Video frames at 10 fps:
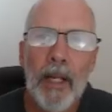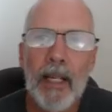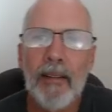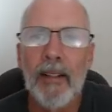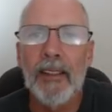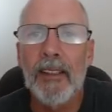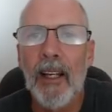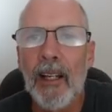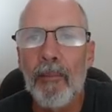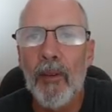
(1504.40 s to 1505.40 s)
mean the
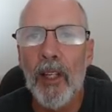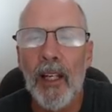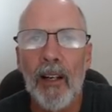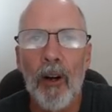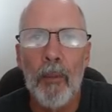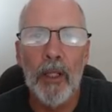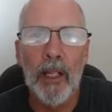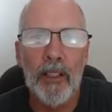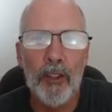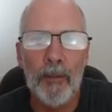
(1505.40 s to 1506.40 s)
same thing,
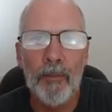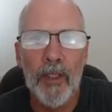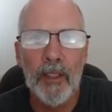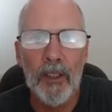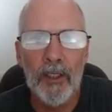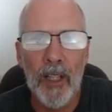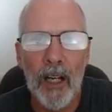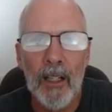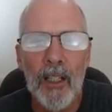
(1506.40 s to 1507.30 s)
obligation. This is